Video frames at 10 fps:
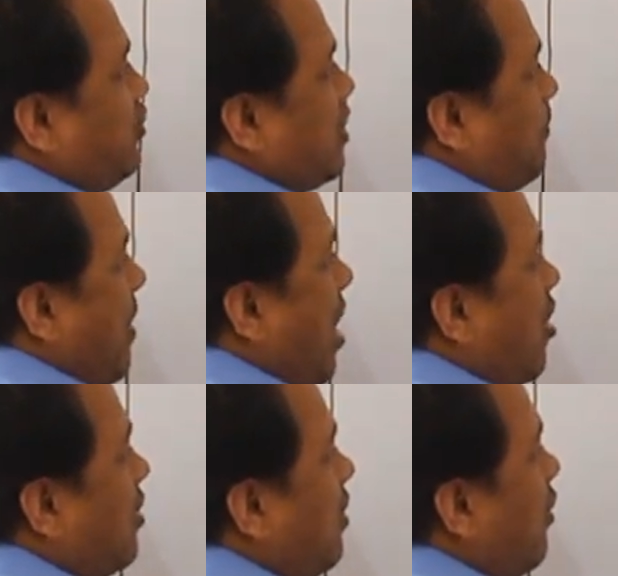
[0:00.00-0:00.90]
to the
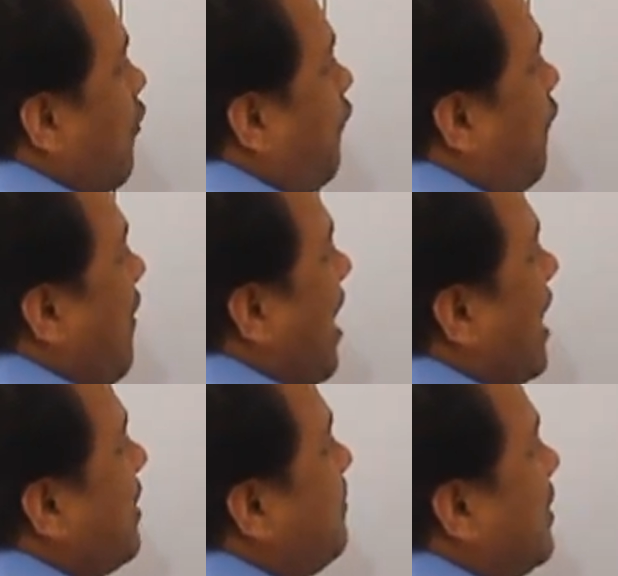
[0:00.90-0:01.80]
power
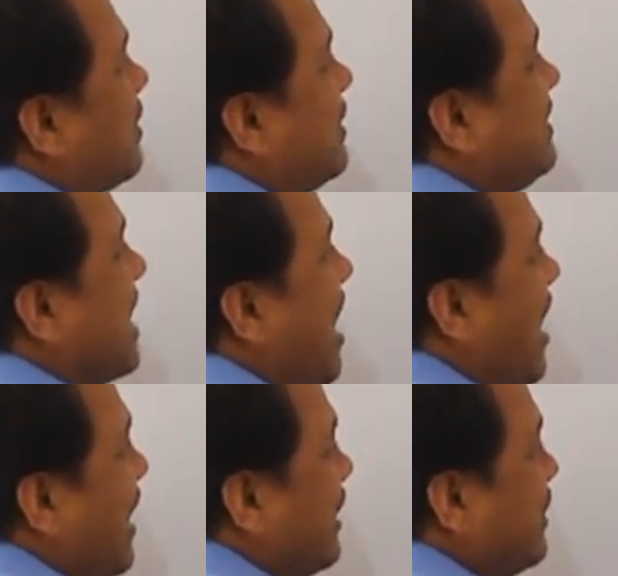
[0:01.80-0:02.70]
5
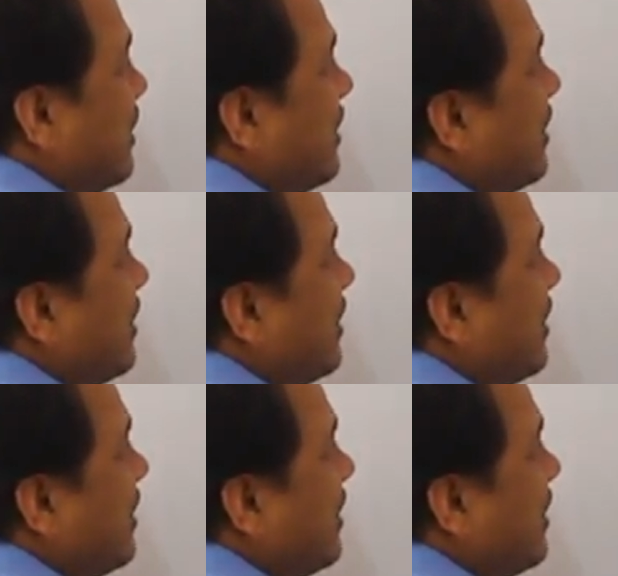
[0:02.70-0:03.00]
dyne.